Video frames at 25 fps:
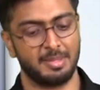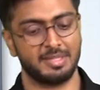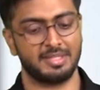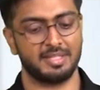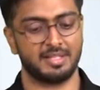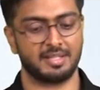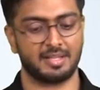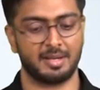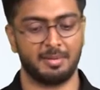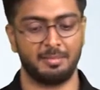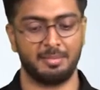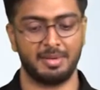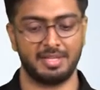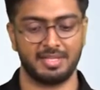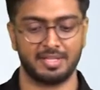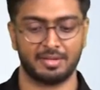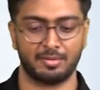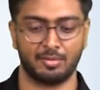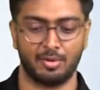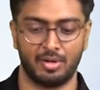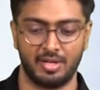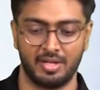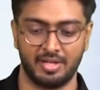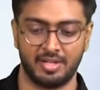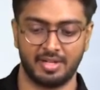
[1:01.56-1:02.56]
method combine the
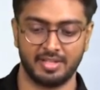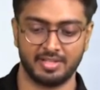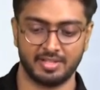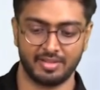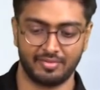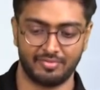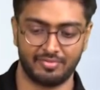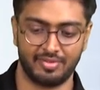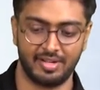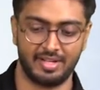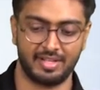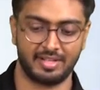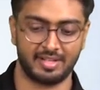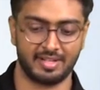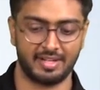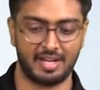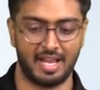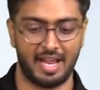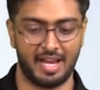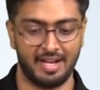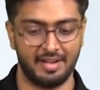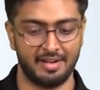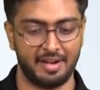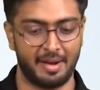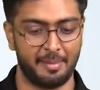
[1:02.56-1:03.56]
qualities of filter
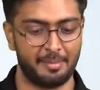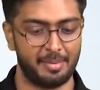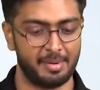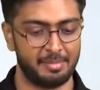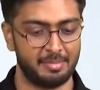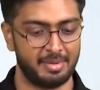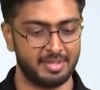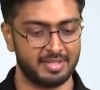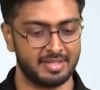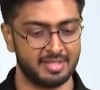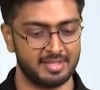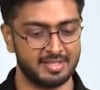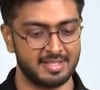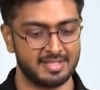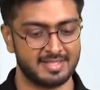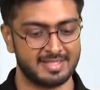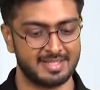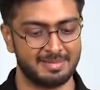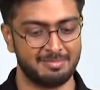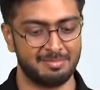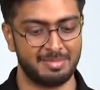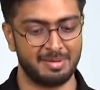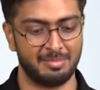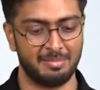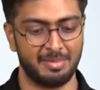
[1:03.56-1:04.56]
and wrapper methods it's
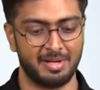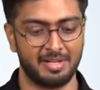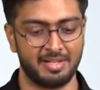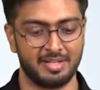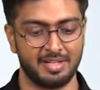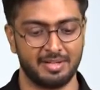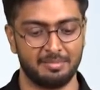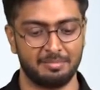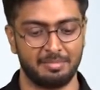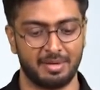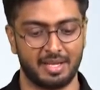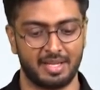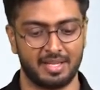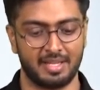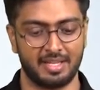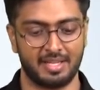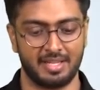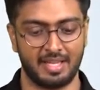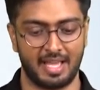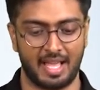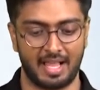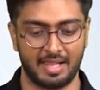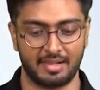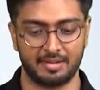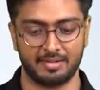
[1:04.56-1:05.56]
implemented by
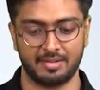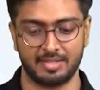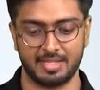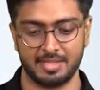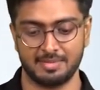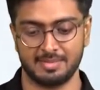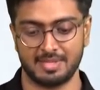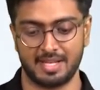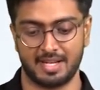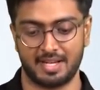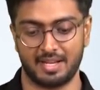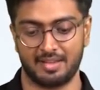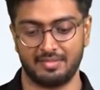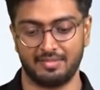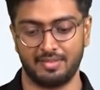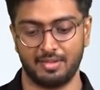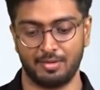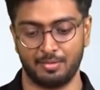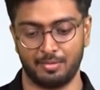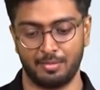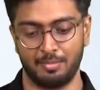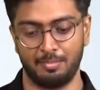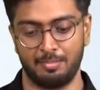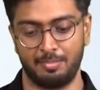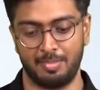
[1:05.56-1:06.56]
algorithms that have their
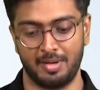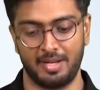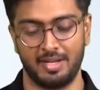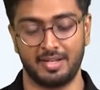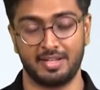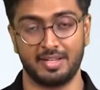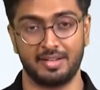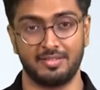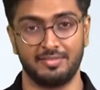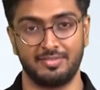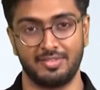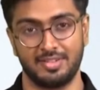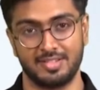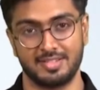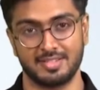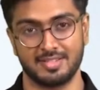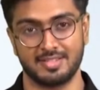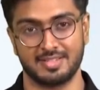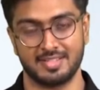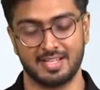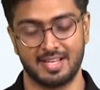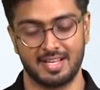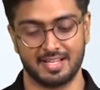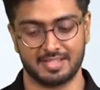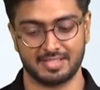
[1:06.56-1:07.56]
own built-in feature
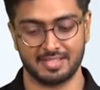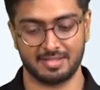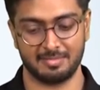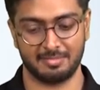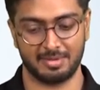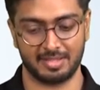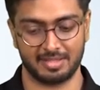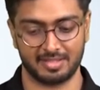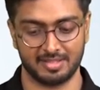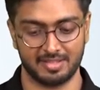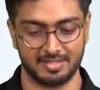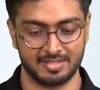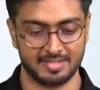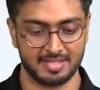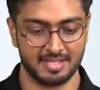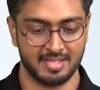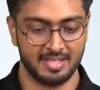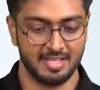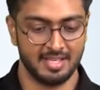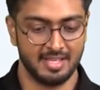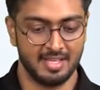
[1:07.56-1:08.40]
selection methods